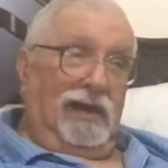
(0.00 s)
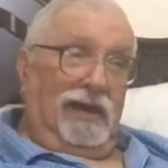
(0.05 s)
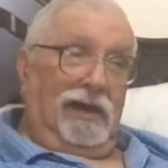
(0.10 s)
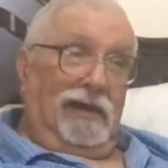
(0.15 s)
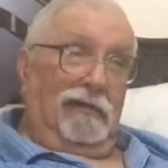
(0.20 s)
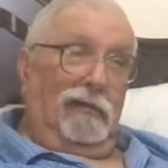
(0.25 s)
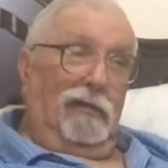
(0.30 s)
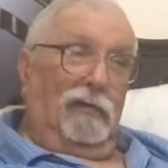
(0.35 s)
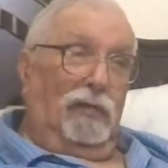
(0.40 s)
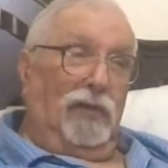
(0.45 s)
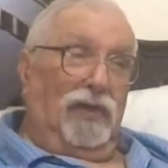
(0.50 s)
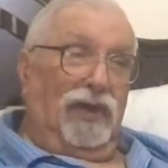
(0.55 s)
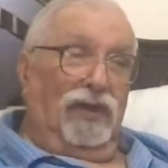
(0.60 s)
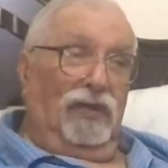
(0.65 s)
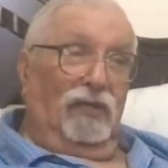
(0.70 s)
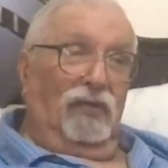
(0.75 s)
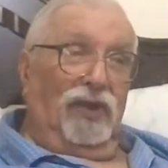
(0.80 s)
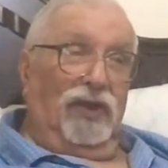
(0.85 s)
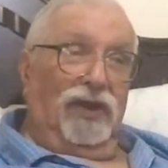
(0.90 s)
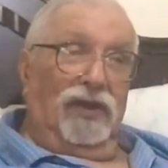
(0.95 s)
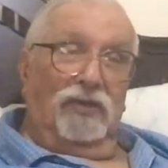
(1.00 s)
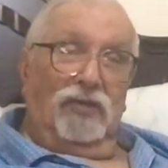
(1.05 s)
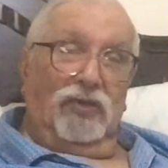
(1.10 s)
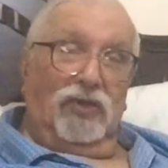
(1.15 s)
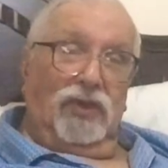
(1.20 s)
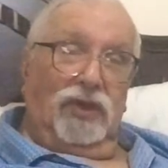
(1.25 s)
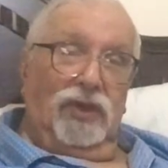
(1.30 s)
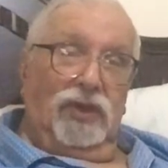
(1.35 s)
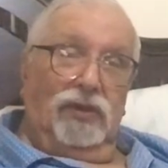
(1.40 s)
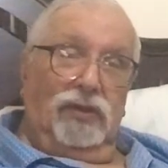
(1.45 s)
I've been looking at
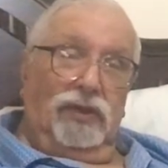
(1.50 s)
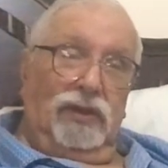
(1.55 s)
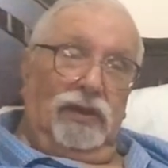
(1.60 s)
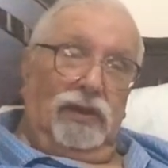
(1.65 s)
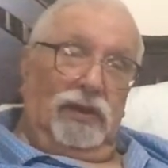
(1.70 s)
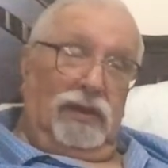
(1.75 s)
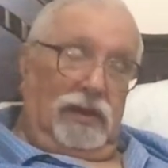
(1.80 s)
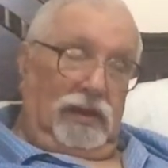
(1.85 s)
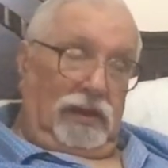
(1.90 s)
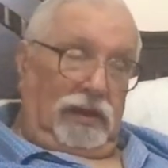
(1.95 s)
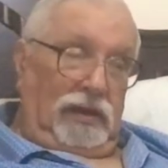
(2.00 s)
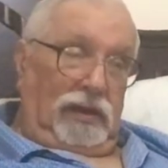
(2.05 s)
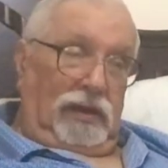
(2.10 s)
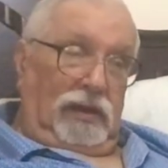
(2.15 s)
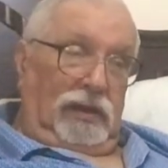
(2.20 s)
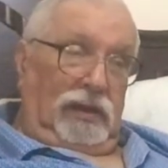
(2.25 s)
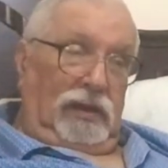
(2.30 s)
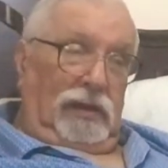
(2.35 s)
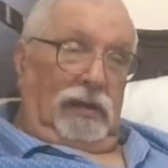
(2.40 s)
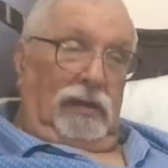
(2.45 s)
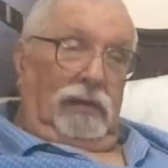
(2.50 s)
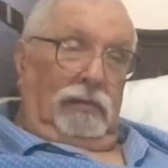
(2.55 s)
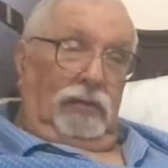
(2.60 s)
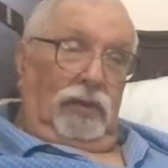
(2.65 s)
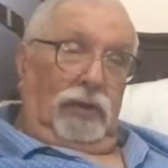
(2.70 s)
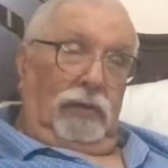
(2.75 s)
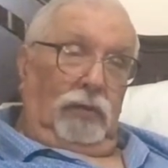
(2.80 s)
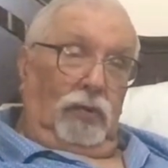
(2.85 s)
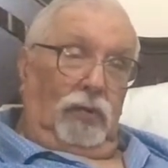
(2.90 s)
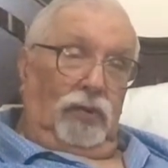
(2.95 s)
these
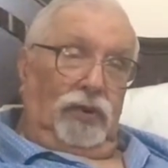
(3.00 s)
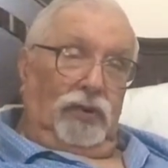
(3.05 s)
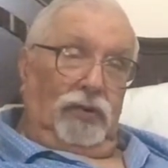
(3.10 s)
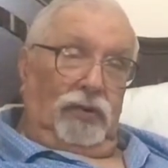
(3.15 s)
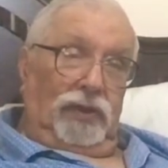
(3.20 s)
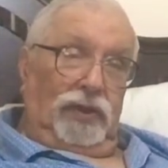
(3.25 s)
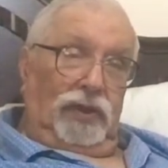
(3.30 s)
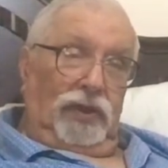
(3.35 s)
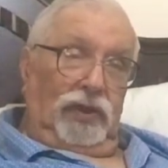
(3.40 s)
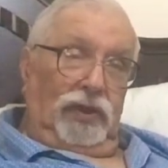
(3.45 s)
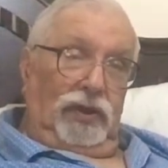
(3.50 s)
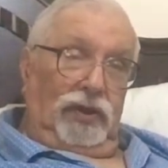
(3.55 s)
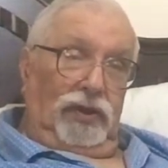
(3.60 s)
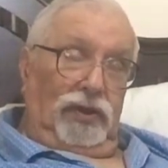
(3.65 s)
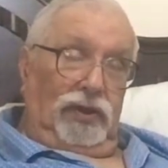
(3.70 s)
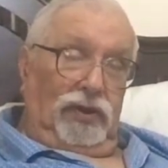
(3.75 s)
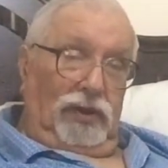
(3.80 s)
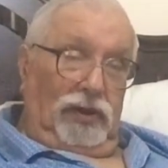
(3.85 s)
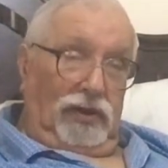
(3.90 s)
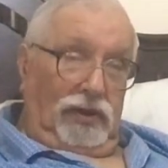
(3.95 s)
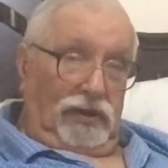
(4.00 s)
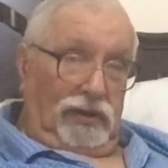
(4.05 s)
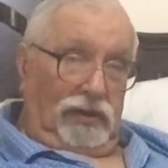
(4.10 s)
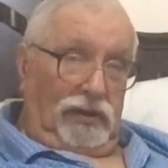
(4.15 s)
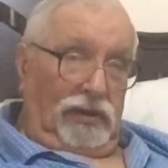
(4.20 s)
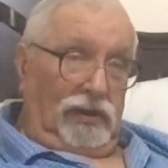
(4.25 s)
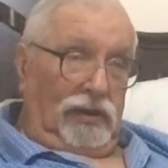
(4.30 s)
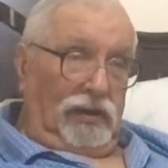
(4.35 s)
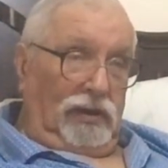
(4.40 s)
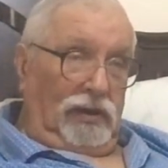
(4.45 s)
people doing these
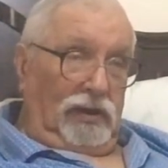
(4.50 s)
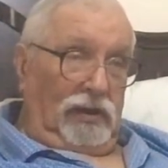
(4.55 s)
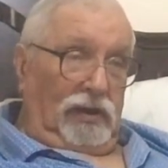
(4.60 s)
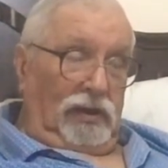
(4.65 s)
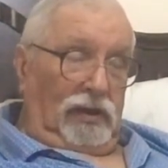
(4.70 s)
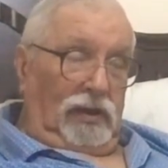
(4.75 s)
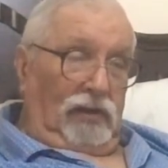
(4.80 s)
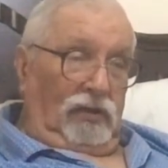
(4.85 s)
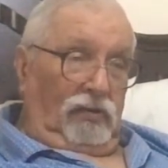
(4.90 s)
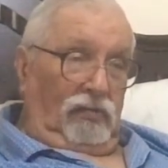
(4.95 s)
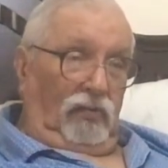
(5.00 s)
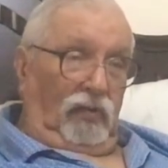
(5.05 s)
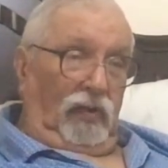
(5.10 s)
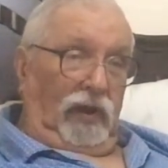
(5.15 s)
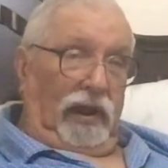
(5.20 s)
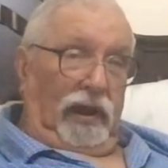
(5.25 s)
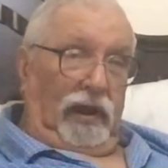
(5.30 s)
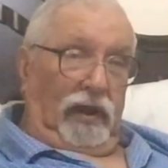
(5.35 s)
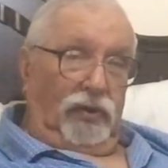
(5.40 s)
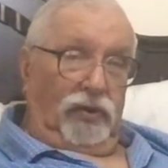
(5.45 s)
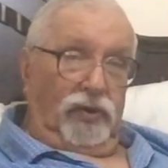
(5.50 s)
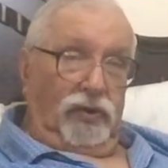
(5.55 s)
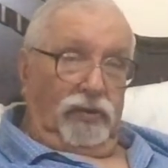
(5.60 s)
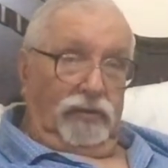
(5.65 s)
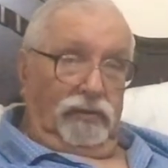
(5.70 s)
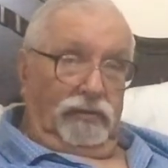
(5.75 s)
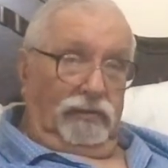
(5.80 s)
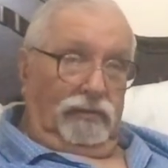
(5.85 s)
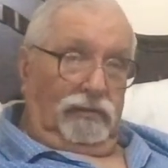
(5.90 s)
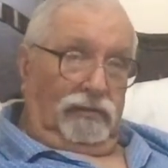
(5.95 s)
reaction